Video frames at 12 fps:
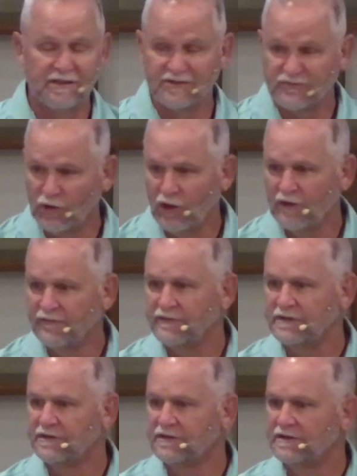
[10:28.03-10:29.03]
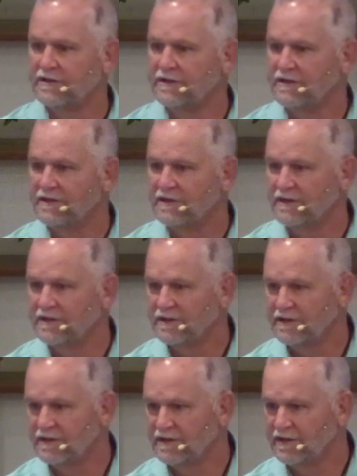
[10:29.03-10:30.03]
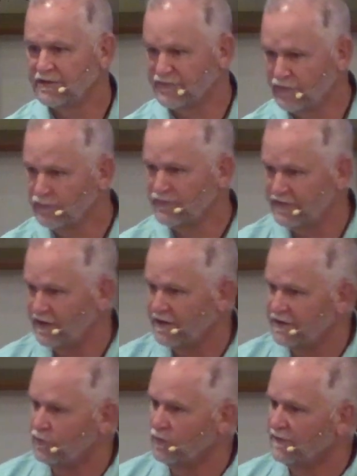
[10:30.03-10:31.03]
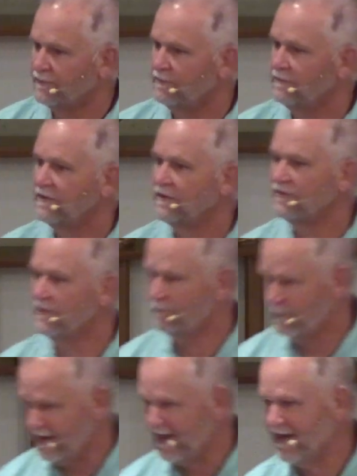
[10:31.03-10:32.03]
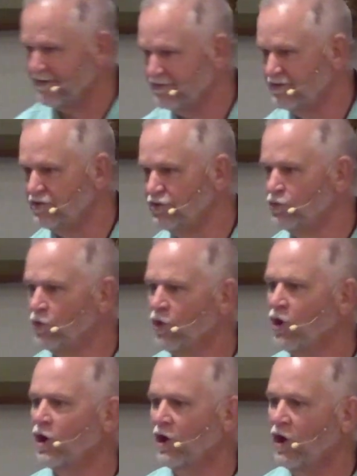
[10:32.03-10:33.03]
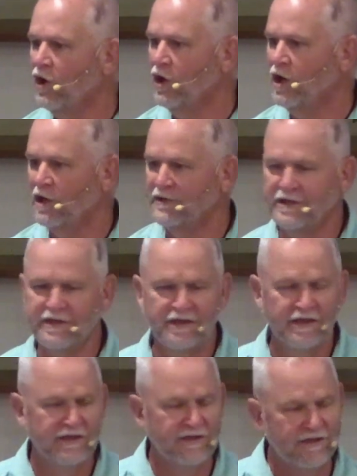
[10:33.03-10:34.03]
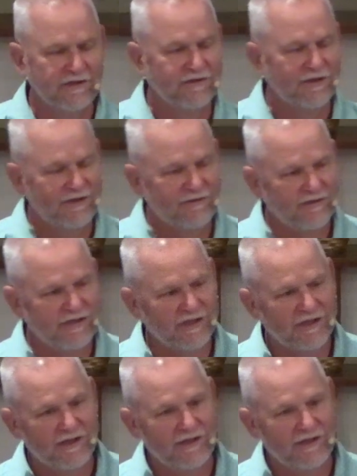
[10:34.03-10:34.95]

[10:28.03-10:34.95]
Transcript: It's often associated with the path that you are on, the, the